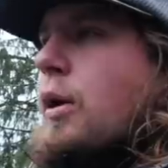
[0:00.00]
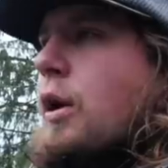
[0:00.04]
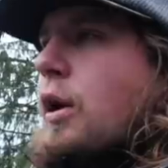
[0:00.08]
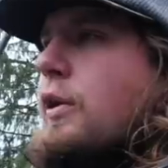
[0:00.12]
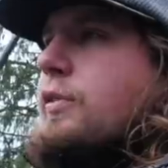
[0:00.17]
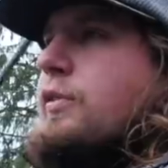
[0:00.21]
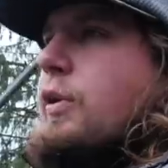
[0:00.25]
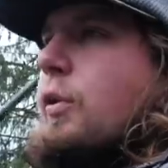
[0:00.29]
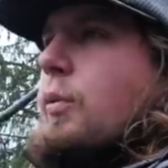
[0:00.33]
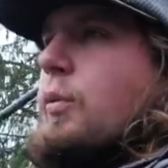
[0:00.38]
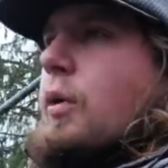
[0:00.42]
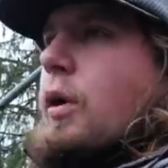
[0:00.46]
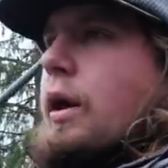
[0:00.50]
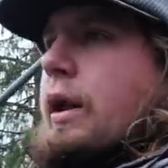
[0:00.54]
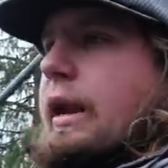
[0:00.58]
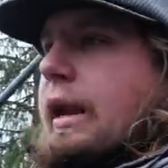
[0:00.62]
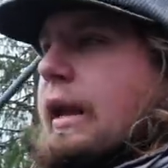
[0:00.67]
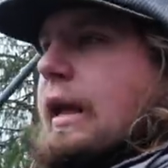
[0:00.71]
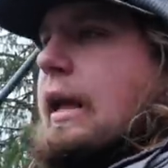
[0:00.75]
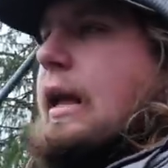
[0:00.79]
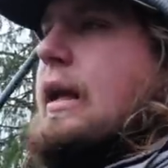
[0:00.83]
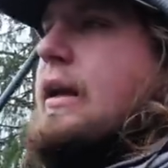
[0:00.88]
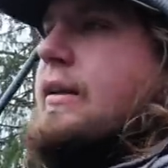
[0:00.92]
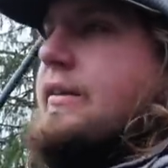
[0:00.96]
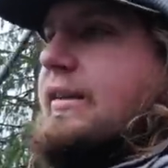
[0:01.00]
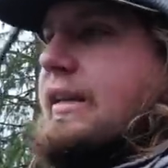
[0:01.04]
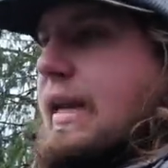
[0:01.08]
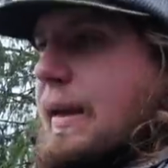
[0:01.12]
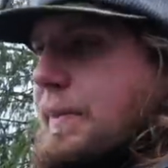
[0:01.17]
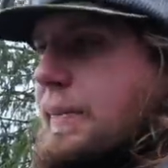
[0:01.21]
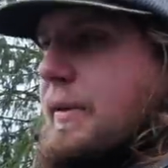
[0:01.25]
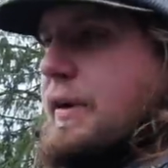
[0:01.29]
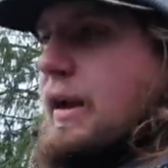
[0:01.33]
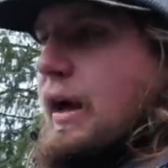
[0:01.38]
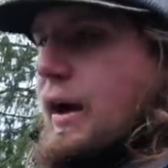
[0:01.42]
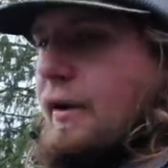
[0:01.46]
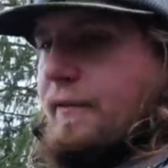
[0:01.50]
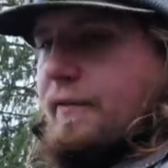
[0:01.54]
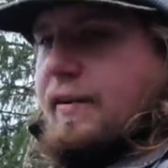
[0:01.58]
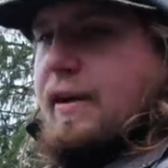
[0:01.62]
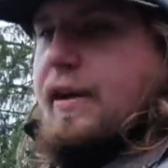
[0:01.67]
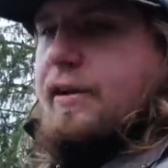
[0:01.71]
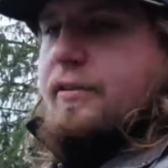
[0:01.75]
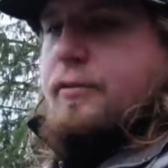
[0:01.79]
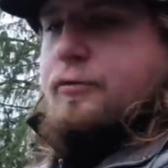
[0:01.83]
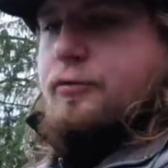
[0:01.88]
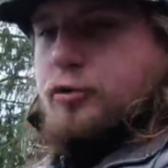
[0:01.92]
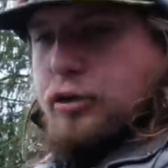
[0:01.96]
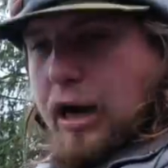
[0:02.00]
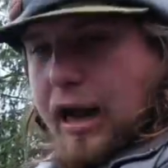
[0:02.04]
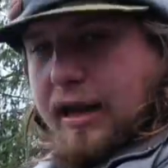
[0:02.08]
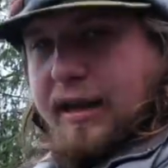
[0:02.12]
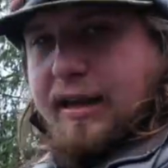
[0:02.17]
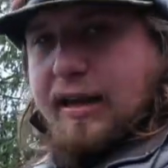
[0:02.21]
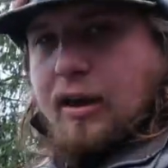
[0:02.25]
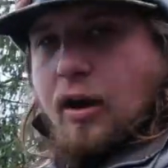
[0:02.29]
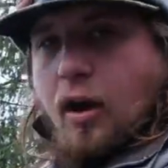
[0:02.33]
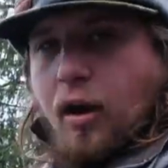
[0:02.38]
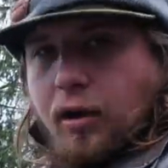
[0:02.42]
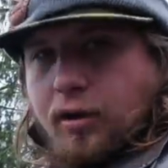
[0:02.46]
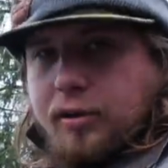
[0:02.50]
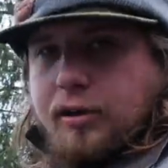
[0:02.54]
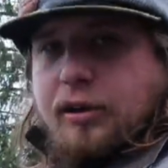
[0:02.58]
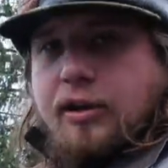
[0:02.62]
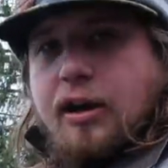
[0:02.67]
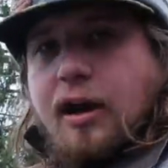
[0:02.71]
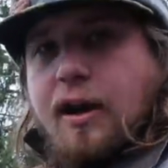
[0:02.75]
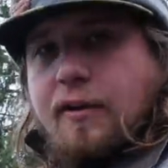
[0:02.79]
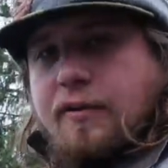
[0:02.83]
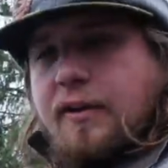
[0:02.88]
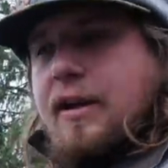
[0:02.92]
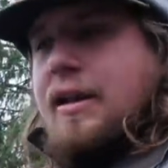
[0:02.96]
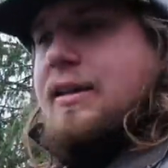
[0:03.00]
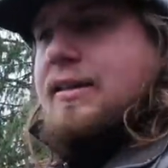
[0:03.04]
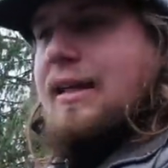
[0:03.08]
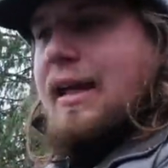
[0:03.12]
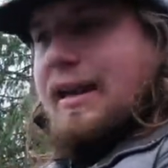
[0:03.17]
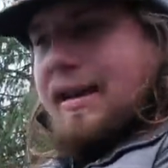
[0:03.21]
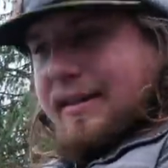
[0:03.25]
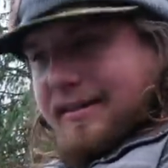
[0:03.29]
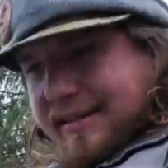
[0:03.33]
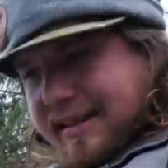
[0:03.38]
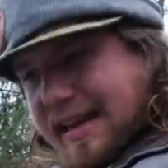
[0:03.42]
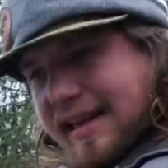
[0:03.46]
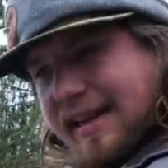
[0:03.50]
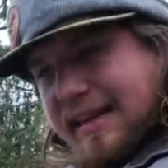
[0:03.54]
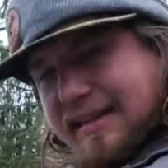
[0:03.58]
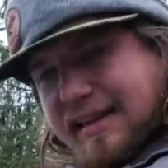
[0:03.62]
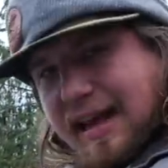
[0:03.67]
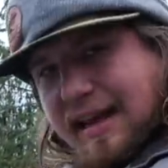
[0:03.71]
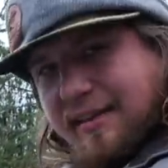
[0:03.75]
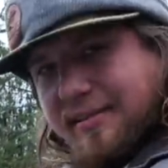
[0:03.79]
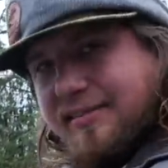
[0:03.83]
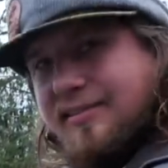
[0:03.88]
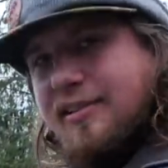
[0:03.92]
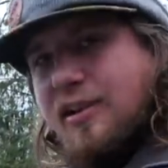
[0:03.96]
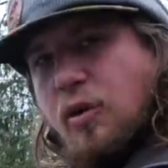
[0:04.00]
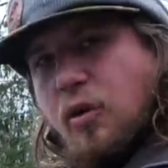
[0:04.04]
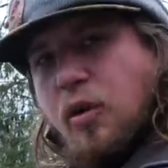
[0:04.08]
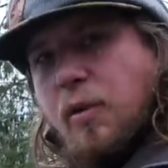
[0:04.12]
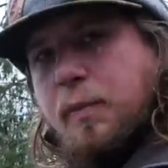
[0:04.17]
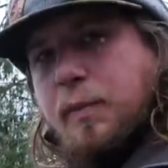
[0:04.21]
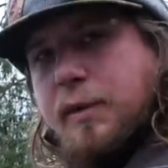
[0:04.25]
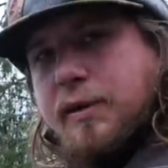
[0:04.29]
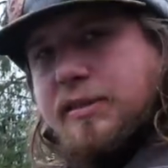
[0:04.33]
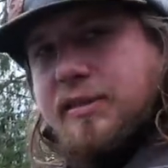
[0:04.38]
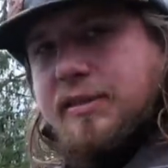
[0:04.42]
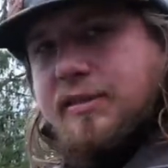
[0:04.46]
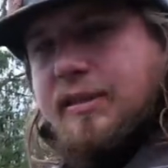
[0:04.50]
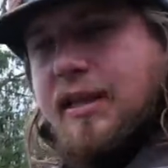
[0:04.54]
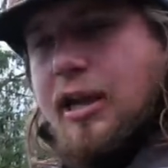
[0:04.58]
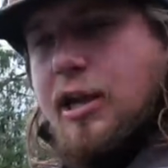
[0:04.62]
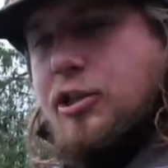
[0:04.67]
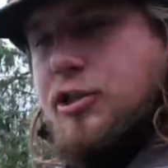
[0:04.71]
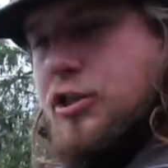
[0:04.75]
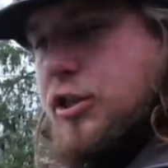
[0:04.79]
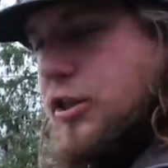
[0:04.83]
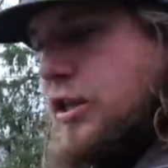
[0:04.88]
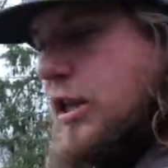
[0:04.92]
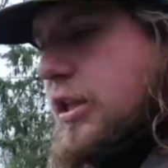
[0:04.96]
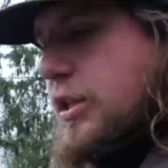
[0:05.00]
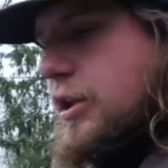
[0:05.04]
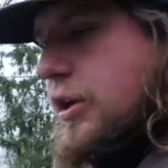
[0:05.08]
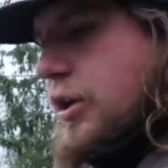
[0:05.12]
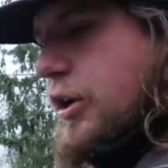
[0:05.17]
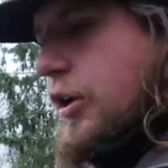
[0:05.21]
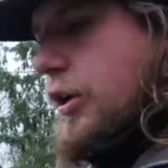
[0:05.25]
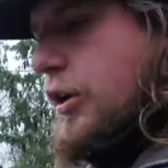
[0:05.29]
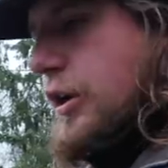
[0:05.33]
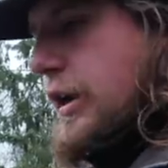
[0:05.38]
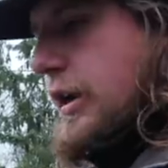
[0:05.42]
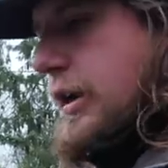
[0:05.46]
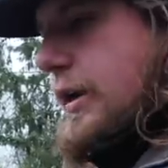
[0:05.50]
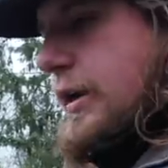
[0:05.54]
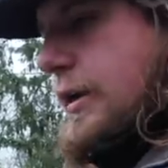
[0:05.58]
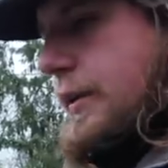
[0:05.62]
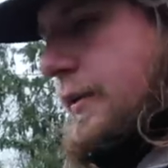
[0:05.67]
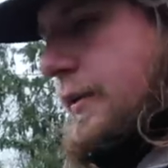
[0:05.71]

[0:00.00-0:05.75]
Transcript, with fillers: also want it deep enough and dragging hard enough that it's getting that slower presentation than the current.